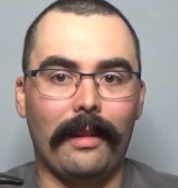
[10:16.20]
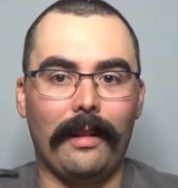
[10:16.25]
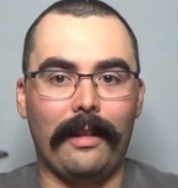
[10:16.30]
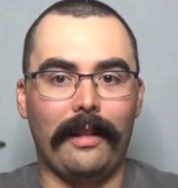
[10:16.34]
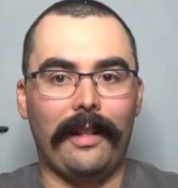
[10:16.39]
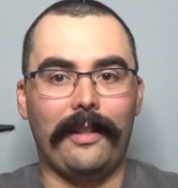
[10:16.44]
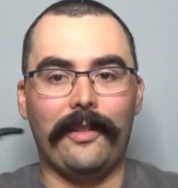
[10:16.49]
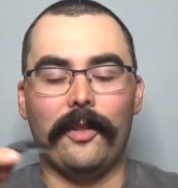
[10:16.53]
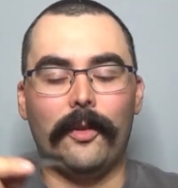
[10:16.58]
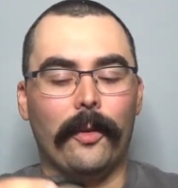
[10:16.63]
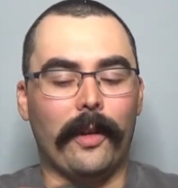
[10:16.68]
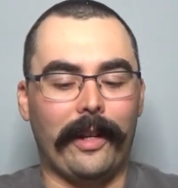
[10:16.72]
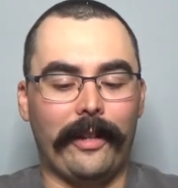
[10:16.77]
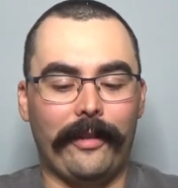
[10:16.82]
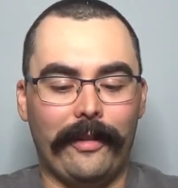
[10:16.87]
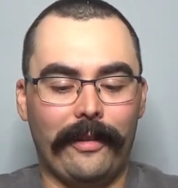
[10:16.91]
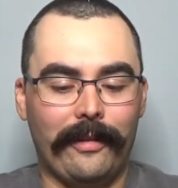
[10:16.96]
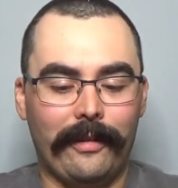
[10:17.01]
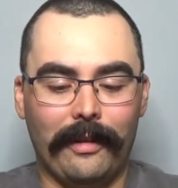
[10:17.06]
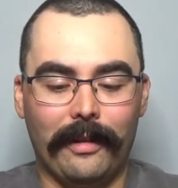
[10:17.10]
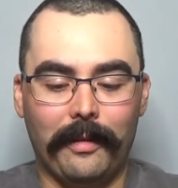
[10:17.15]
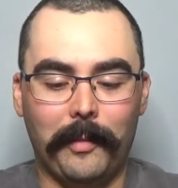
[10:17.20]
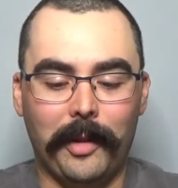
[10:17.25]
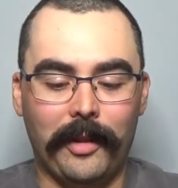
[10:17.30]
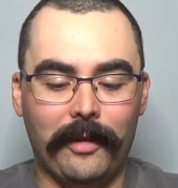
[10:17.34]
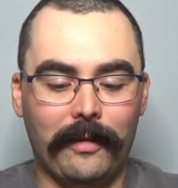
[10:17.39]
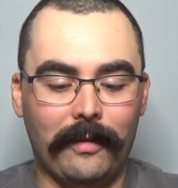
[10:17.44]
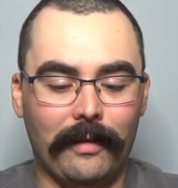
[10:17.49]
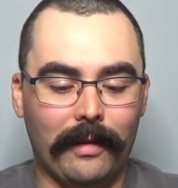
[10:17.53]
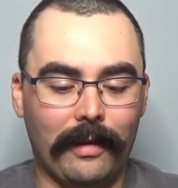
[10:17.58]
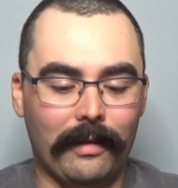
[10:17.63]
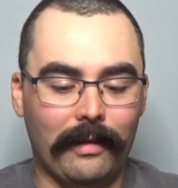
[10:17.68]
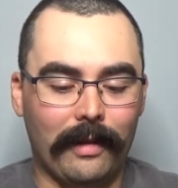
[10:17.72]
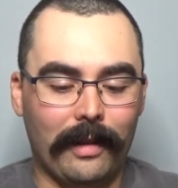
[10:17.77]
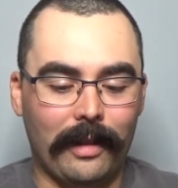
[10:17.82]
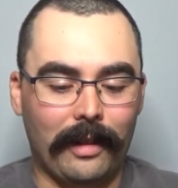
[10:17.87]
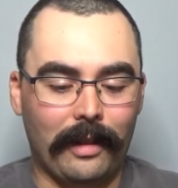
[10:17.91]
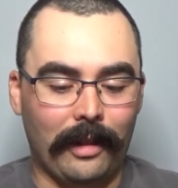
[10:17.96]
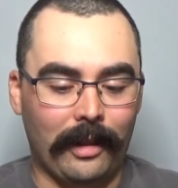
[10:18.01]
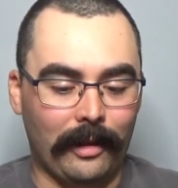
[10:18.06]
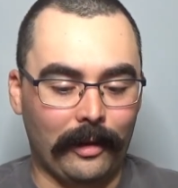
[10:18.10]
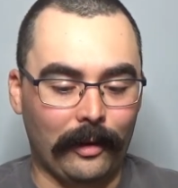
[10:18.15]
It's great. I mean,
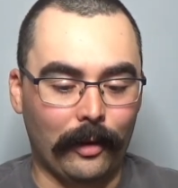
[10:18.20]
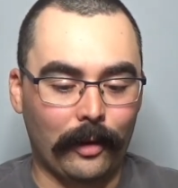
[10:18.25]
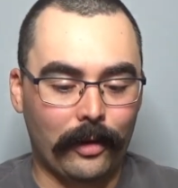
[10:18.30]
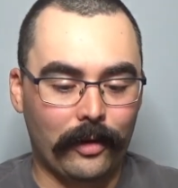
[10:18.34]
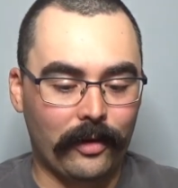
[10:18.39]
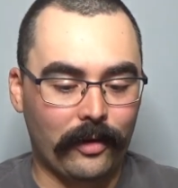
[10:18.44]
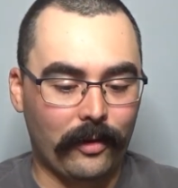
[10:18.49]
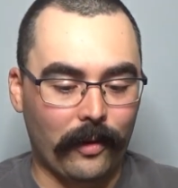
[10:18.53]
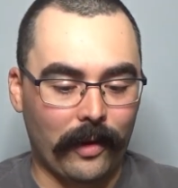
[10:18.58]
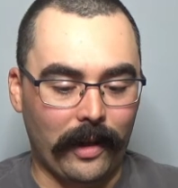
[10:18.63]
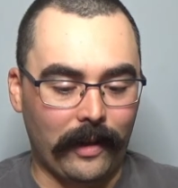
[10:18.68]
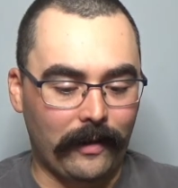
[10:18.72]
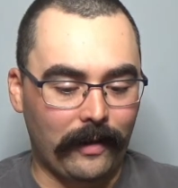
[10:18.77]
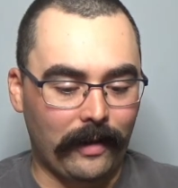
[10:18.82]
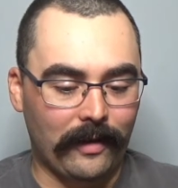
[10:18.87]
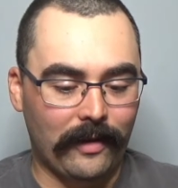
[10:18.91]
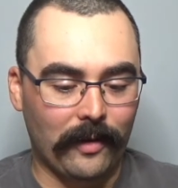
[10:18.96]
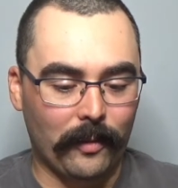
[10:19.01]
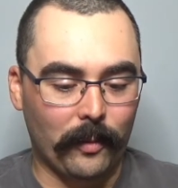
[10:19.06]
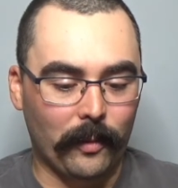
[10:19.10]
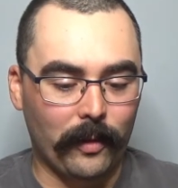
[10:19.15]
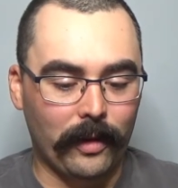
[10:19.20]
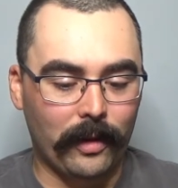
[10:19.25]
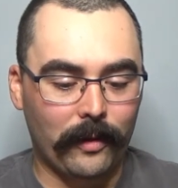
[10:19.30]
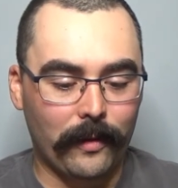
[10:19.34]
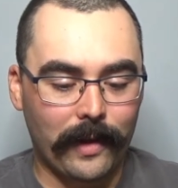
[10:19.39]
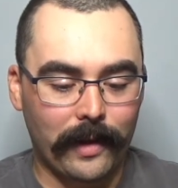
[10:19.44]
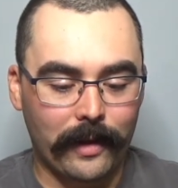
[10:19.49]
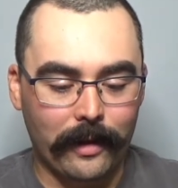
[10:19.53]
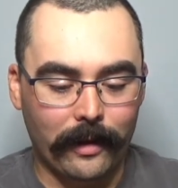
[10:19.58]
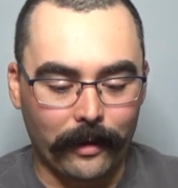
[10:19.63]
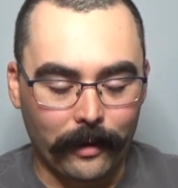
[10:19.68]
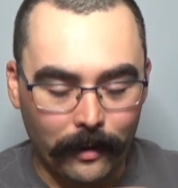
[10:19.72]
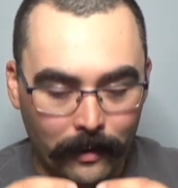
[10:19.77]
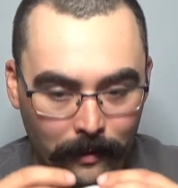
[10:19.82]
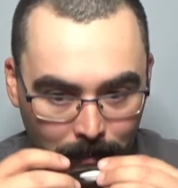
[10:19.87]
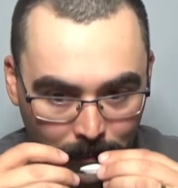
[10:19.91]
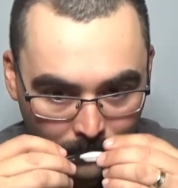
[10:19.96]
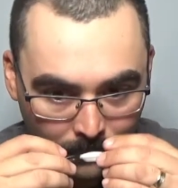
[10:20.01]
it looks great. It's a really great color.